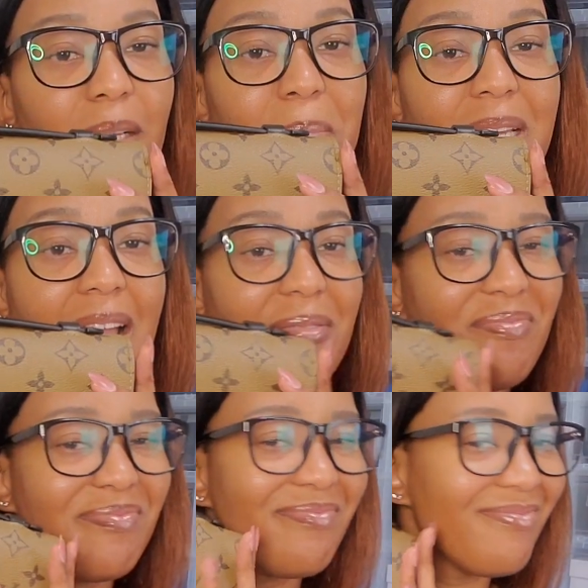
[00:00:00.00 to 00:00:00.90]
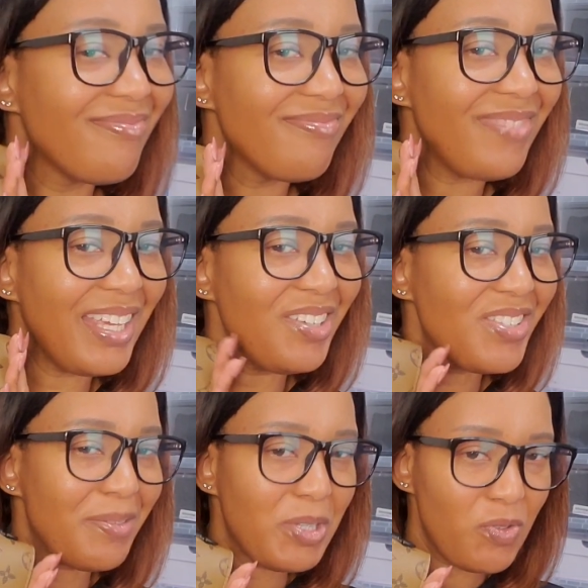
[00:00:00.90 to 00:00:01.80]
But yeah, thank you
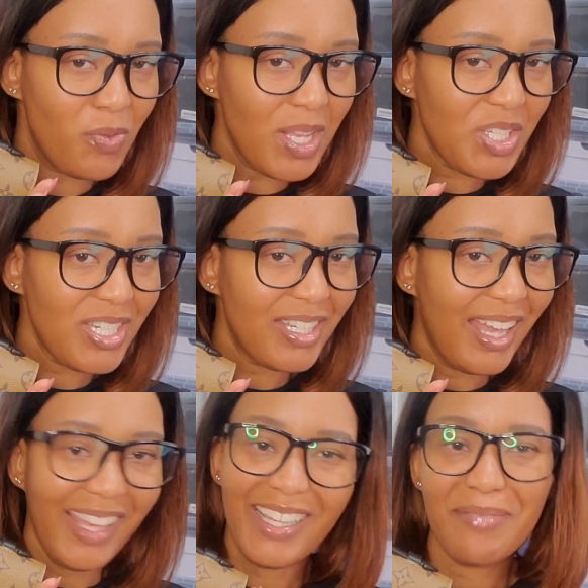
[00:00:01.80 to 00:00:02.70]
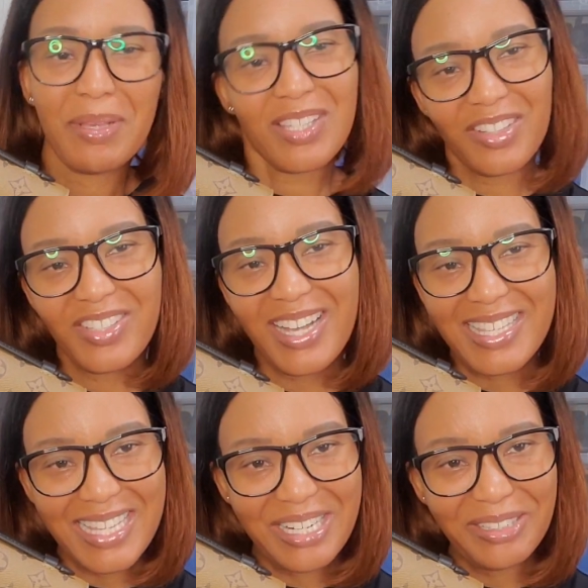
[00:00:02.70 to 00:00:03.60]
so much for watching. I'll talk to you guys
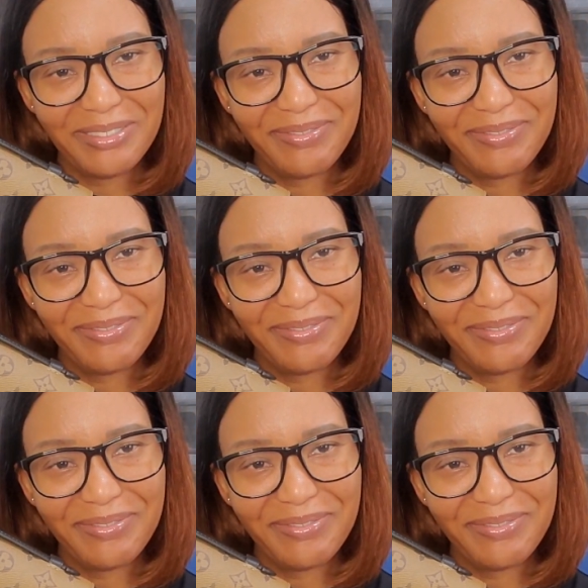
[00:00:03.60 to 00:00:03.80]
later.